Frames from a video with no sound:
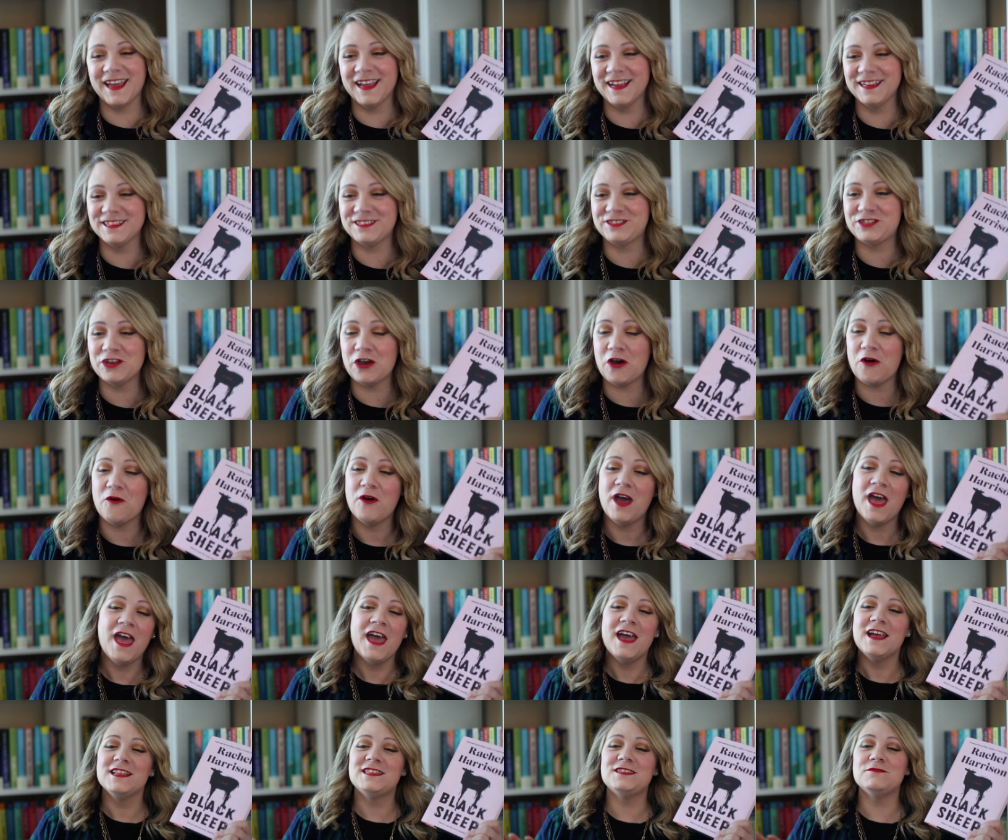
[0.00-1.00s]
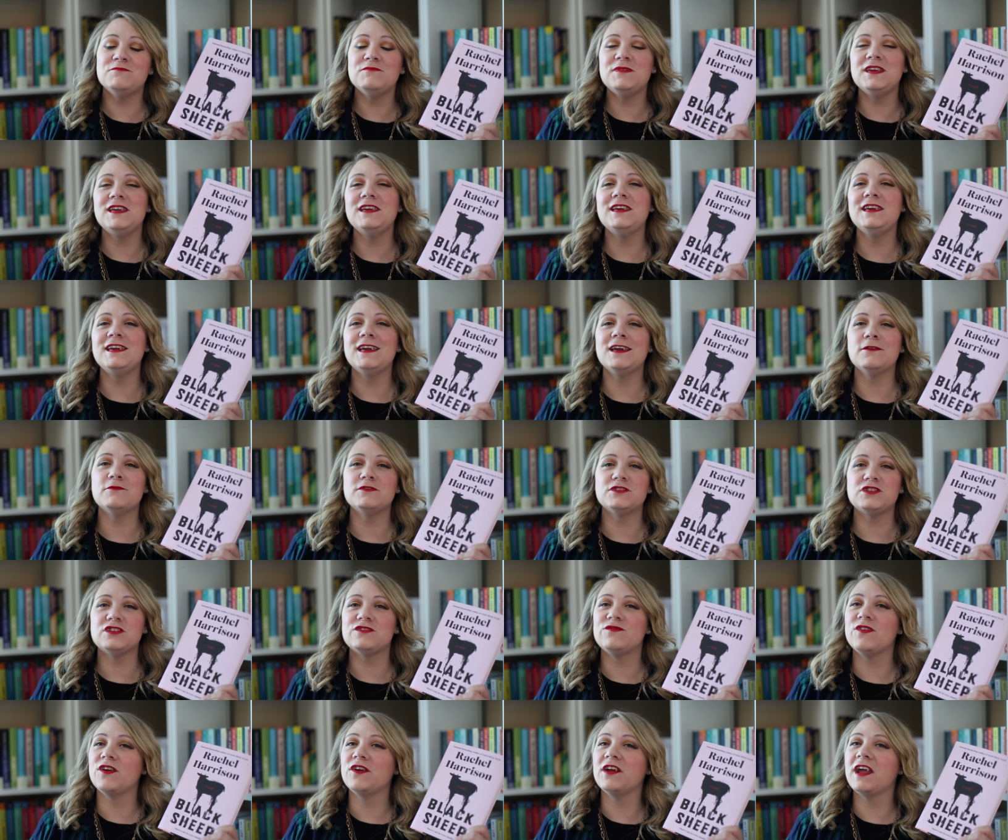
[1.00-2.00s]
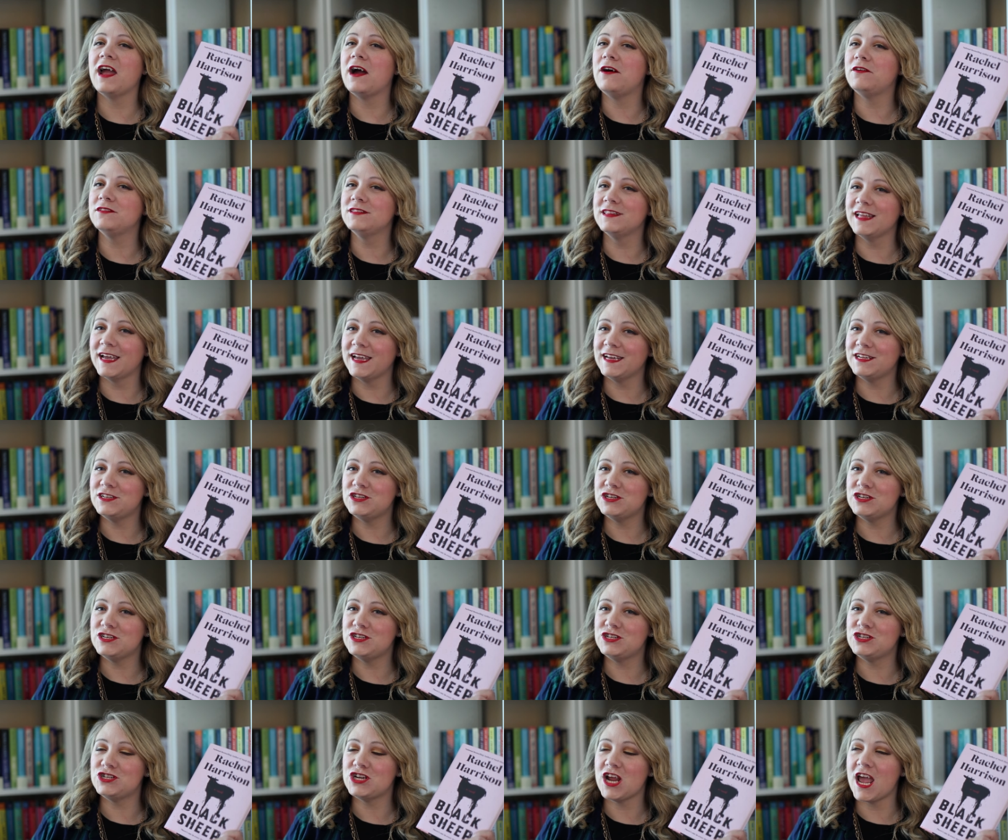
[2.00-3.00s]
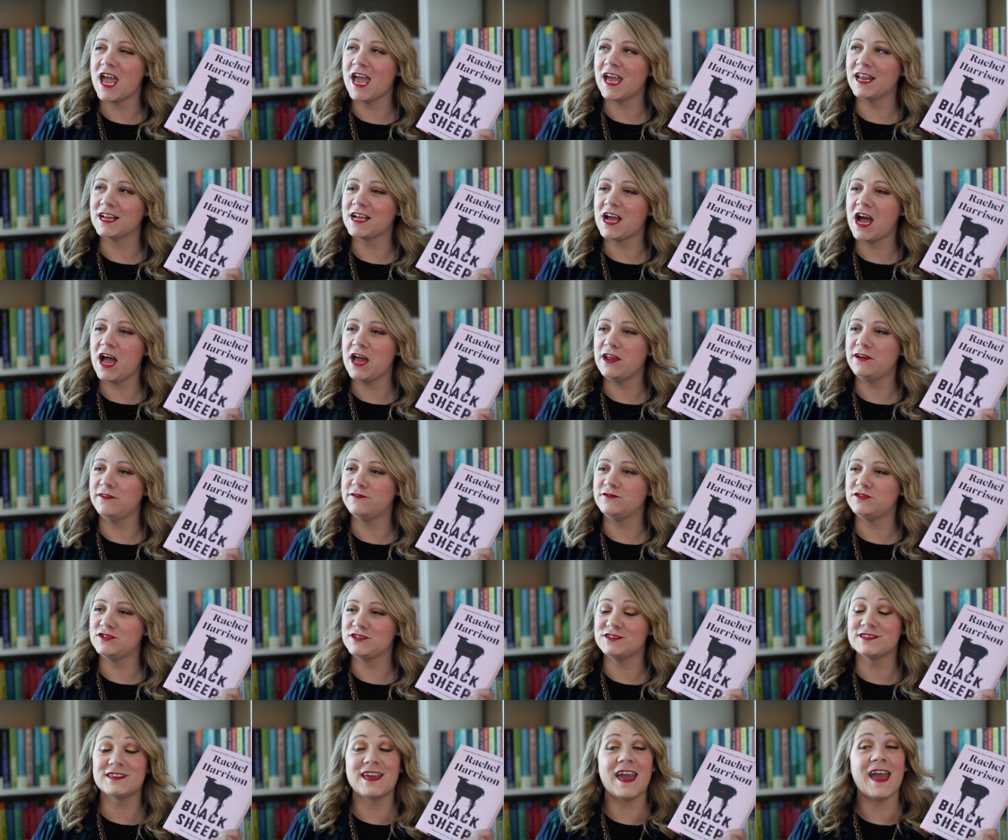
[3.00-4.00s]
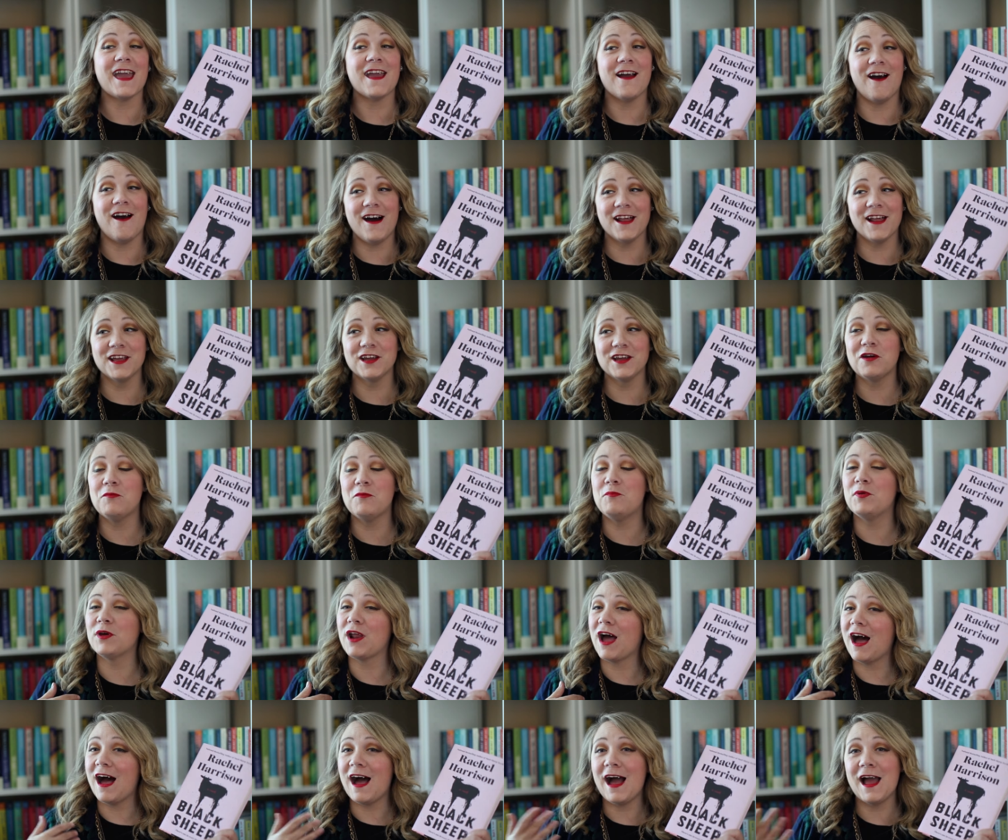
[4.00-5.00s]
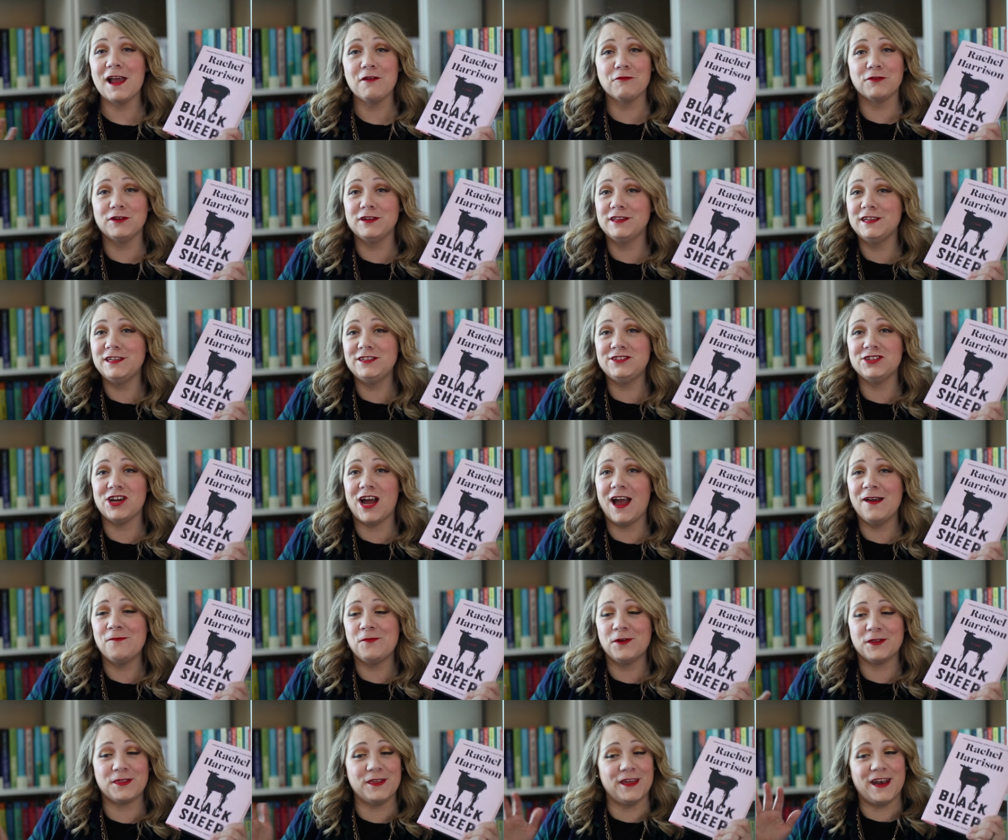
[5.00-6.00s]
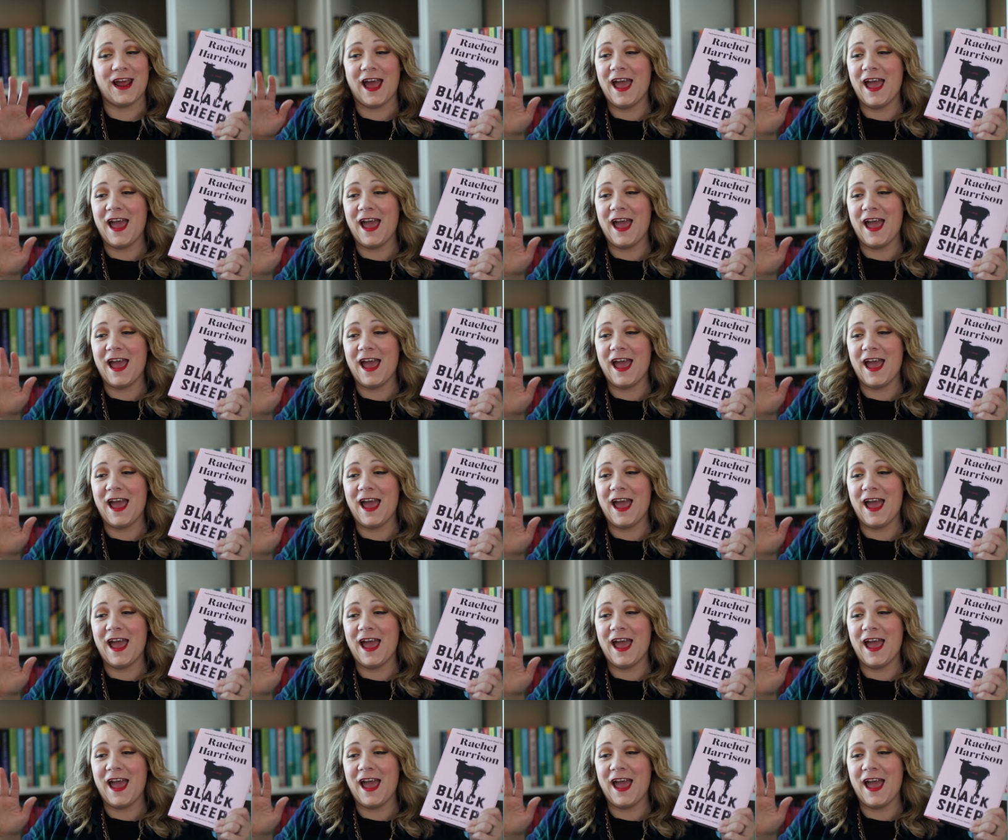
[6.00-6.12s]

So to me, it was just very outlandish and kind of just chaotic, but I really jive with it.